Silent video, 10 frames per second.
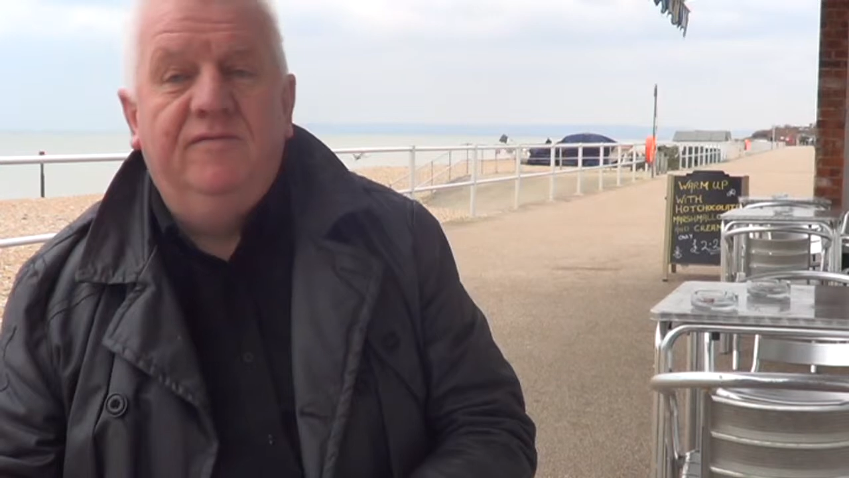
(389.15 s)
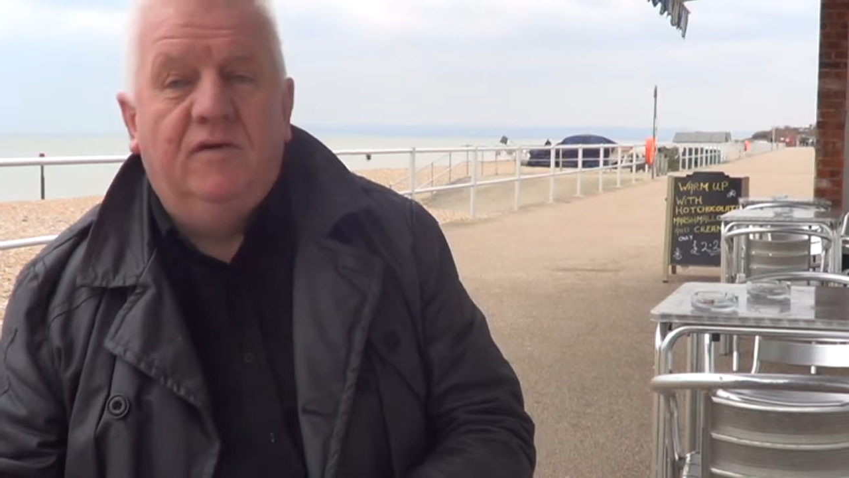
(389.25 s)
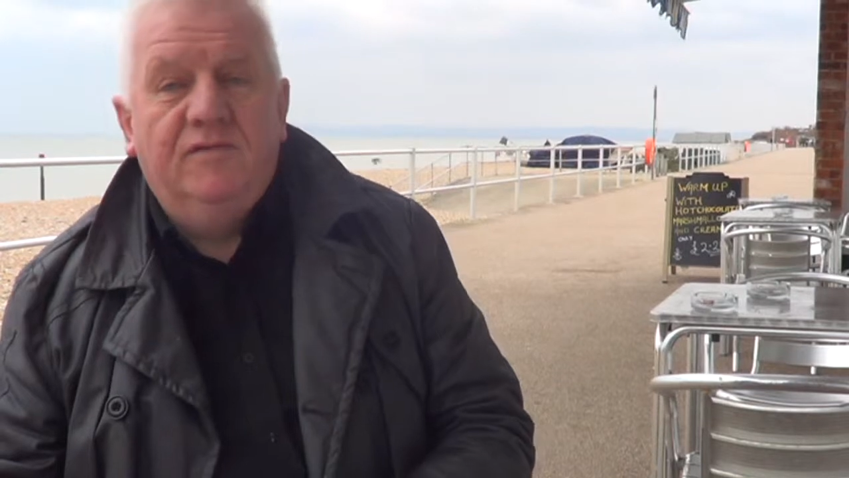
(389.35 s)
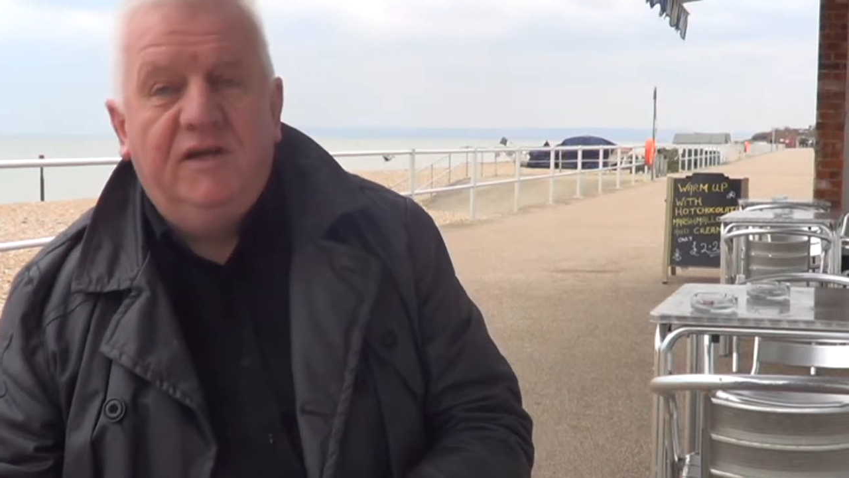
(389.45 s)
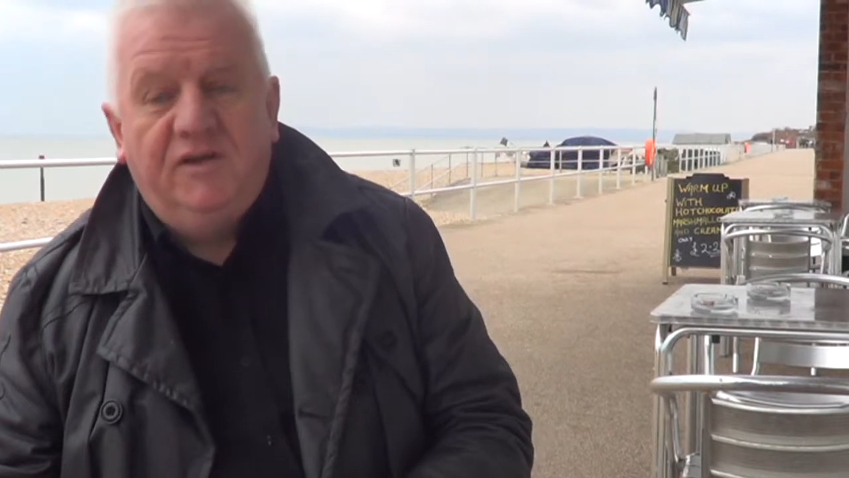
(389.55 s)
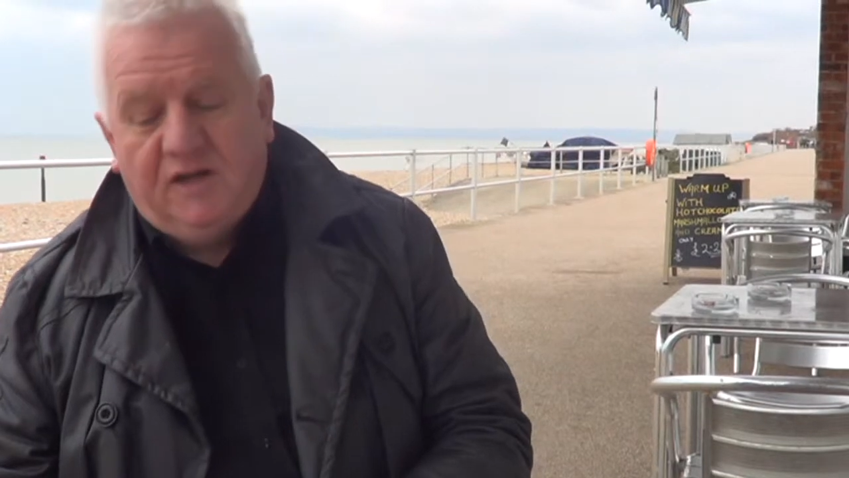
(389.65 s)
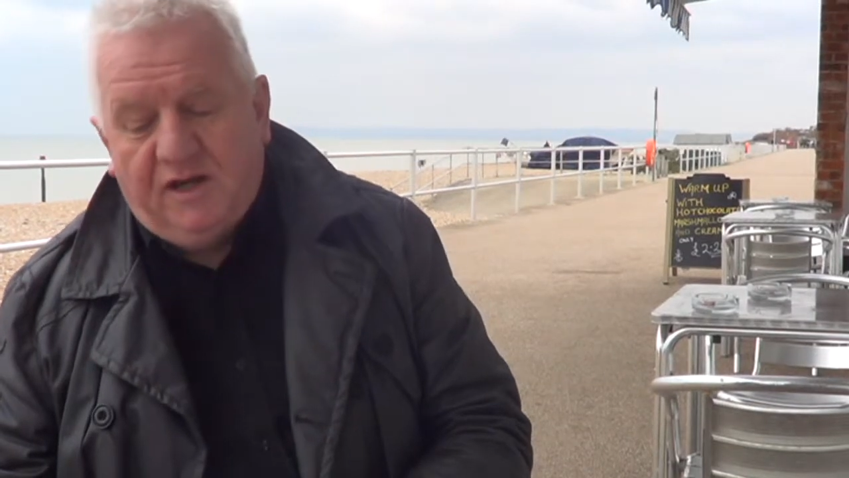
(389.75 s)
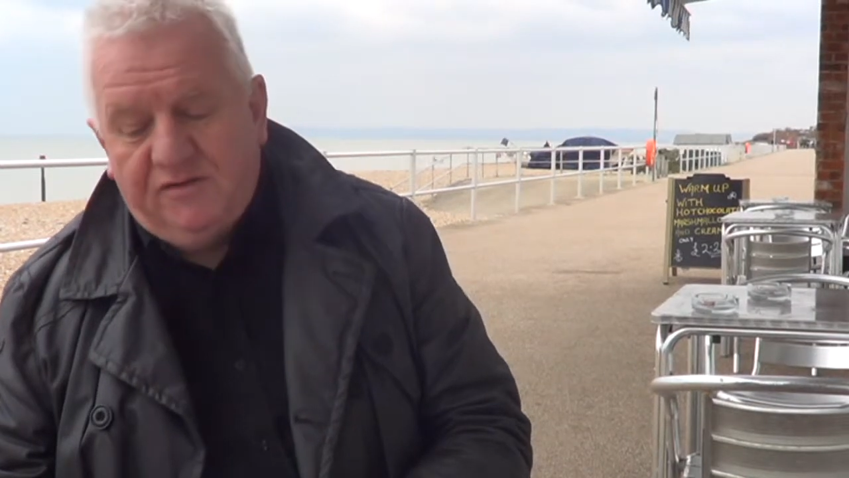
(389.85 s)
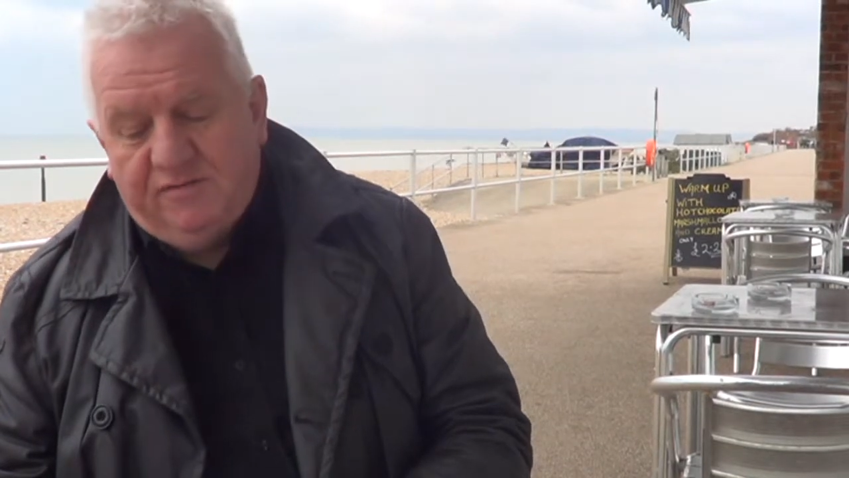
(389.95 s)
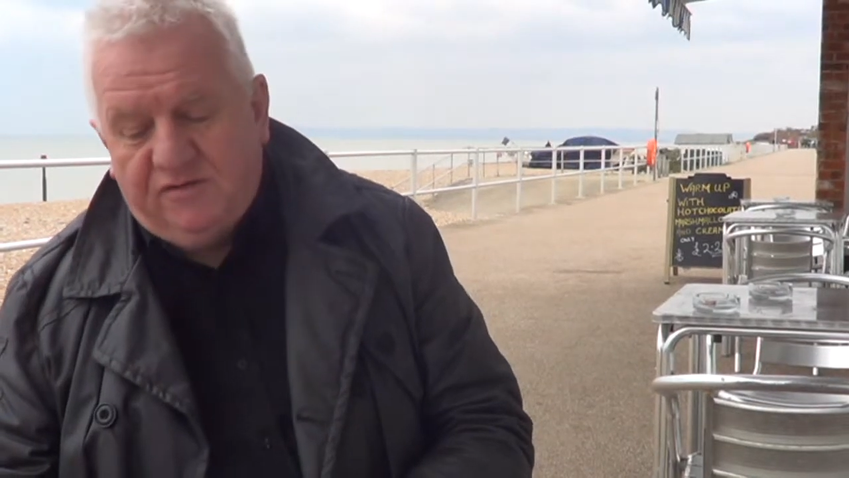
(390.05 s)
involved in the
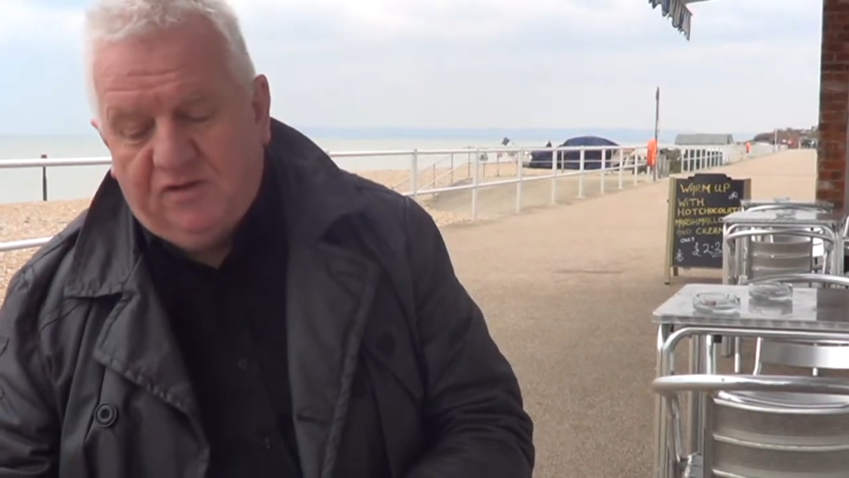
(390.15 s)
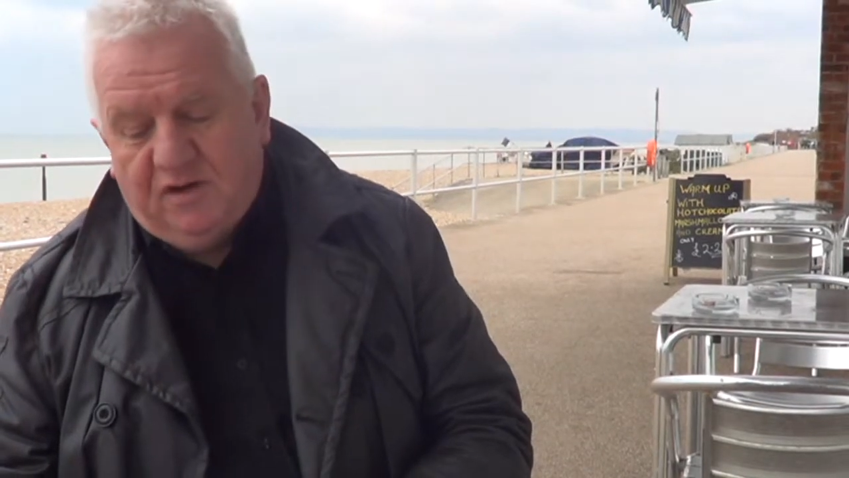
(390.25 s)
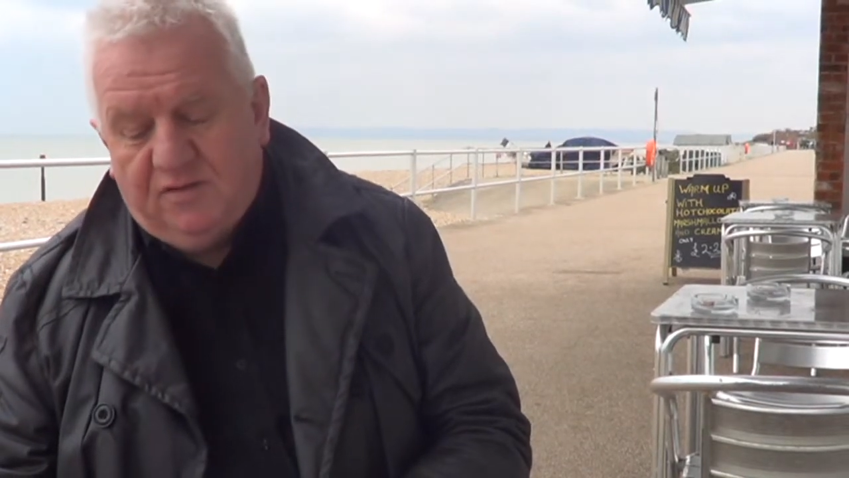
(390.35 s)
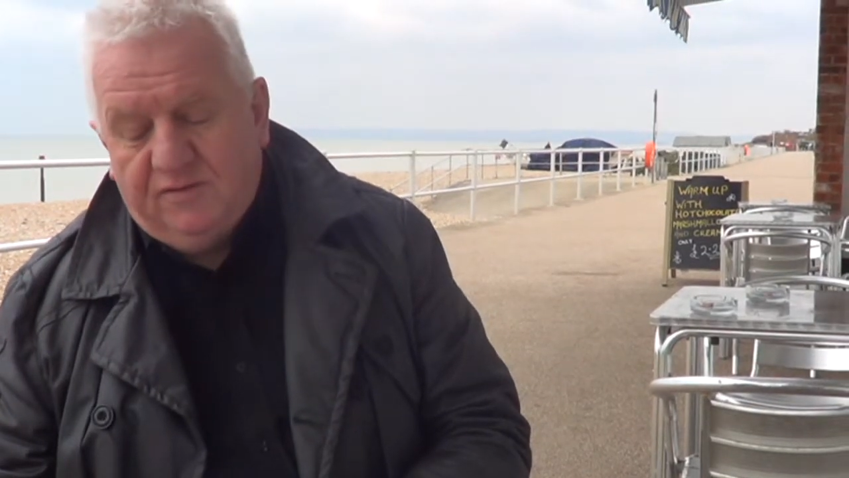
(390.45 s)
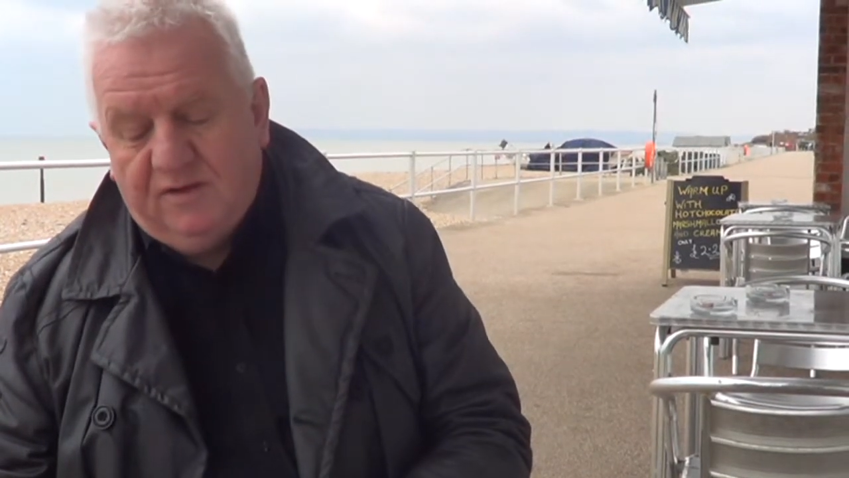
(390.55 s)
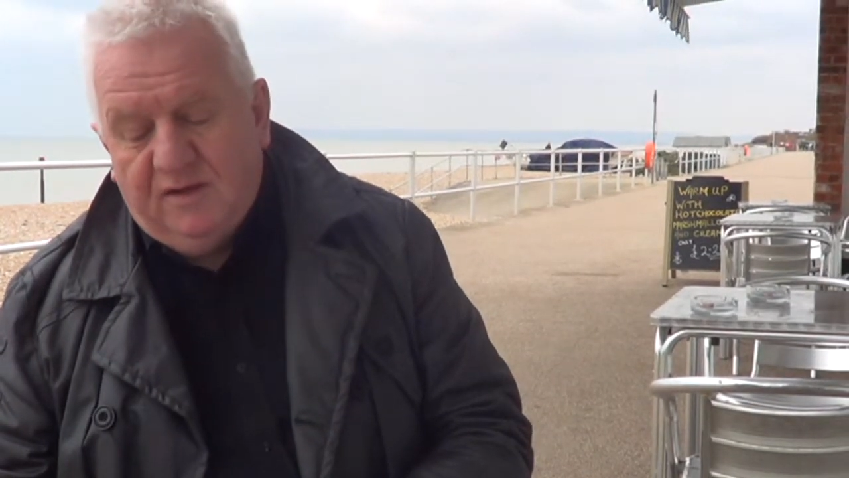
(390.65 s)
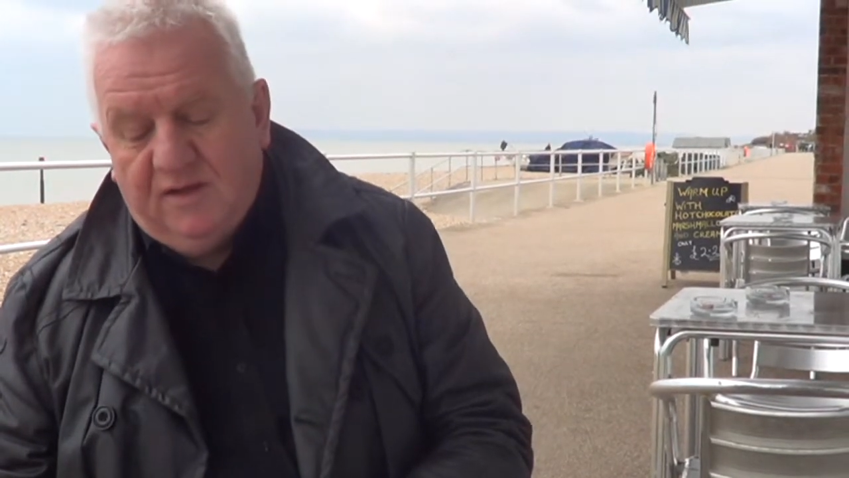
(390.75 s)
education of the child